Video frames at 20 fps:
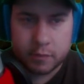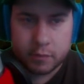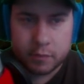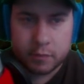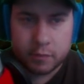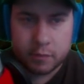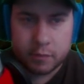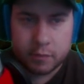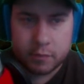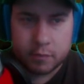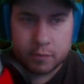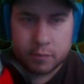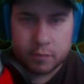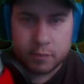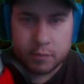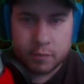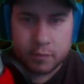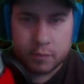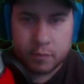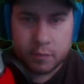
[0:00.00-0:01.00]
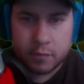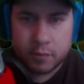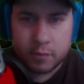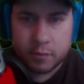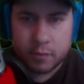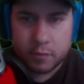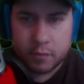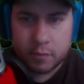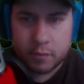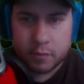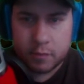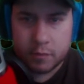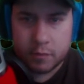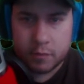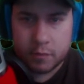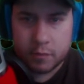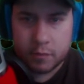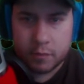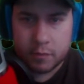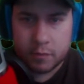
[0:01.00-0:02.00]

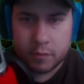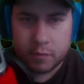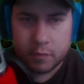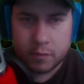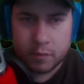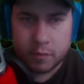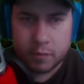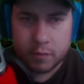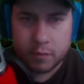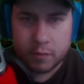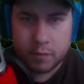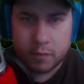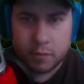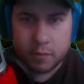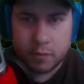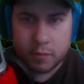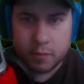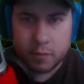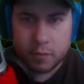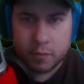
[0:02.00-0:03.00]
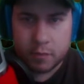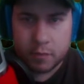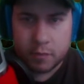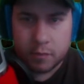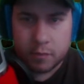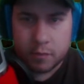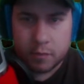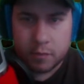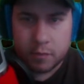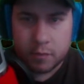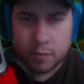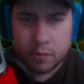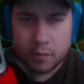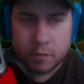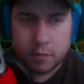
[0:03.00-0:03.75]
[no speech]